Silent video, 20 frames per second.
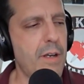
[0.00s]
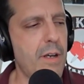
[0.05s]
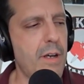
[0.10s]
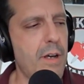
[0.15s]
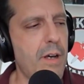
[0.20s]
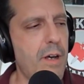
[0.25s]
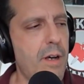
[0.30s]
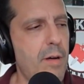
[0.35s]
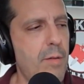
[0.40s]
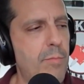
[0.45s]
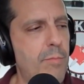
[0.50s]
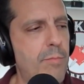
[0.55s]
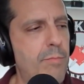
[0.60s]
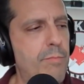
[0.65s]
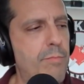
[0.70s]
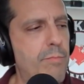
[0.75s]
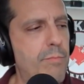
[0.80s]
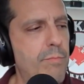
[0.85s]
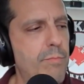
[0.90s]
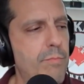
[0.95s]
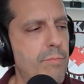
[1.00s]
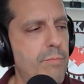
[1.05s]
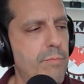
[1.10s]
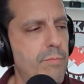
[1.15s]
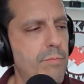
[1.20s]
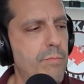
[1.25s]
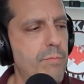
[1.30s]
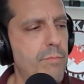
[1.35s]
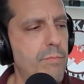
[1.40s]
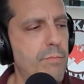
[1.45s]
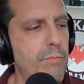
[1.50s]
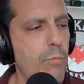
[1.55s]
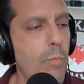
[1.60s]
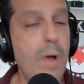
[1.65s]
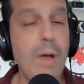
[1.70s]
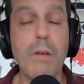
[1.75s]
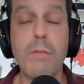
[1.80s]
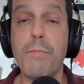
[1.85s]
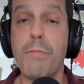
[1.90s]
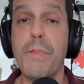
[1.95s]
Um,
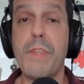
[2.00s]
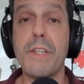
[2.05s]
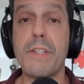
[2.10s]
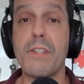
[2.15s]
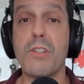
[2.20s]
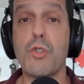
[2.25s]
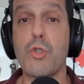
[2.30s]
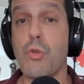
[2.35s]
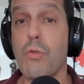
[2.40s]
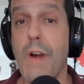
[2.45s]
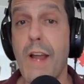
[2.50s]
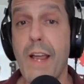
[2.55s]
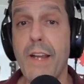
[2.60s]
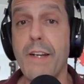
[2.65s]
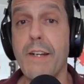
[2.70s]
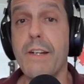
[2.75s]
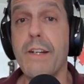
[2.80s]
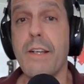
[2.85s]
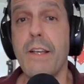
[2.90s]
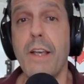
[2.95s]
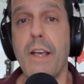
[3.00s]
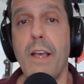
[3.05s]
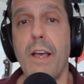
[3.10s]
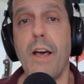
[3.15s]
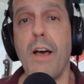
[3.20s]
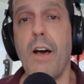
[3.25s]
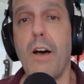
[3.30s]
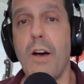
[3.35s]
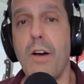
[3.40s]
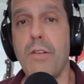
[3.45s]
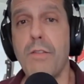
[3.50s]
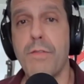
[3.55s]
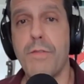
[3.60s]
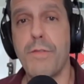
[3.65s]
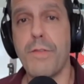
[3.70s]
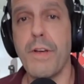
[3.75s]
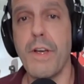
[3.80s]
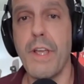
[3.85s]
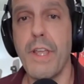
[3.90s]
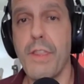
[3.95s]
well, this trend
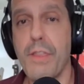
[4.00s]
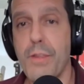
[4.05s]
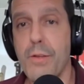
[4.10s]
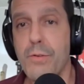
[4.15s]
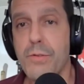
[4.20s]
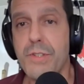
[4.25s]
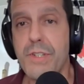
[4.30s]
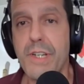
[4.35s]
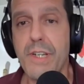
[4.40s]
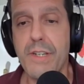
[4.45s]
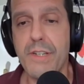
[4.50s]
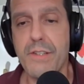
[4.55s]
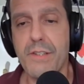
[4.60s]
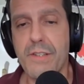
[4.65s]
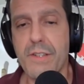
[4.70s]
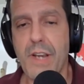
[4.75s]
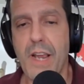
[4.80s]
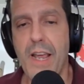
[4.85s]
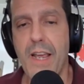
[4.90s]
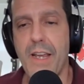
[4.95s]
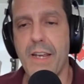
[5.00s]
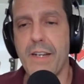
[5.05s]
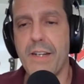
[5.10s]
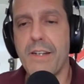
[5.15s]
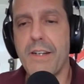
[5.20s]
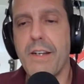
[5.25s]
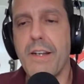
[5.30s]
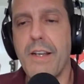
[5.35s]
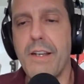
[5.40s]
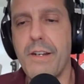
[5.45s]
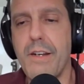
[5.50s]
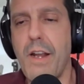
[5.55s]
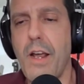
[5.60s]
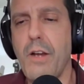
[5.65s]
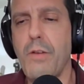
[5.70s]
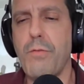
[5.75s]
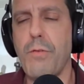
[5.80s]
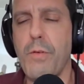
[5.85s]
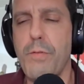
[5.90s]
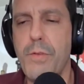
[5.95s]
of enthusiasts and
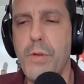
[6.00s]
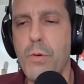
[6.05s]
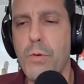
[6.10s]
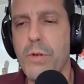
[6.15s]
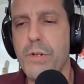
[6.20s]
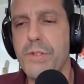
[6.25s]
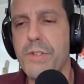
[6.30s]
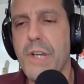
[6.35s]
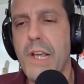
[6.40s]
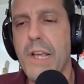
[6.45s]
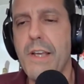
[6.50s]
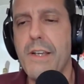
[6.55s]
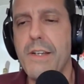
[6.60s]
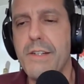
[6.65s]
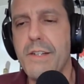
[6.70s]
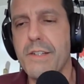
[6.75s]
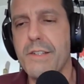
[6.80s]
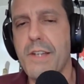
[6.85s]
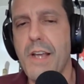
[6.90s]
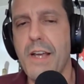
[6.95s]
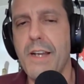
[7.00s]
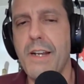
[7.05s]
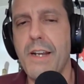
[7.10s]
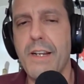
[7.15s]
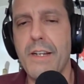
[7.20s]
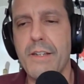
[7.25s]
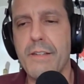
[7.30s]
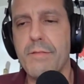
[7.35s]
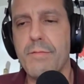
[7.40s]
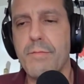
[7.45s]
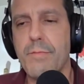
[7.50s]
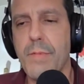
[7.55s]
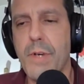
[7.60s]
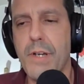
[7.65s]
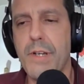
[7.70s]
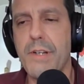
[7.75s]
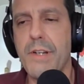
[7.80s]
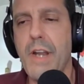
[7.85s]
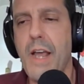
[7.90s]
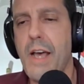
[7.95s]
knife reviewers designing
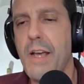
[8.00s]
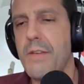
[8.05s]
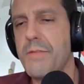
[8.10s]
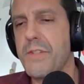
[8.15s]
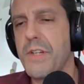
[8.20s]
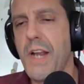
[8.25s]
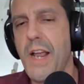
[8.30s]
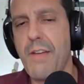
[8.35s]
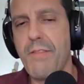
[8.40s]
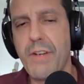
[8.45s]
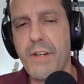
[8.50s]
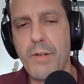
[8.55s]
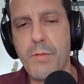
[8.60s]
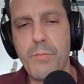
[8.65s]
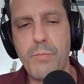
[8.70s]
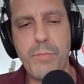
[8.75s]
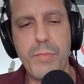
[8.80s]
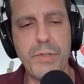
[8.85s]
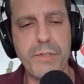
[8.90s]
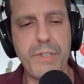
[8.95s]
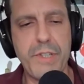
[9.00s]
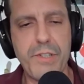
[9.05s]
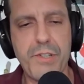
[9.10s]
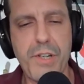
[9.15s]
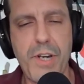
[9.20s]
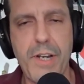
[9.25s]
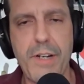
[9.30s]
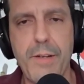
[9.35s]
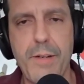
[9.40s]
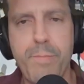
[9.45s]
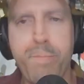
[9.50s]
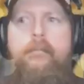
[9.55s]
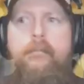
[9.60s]
uh, knives and having them built in China?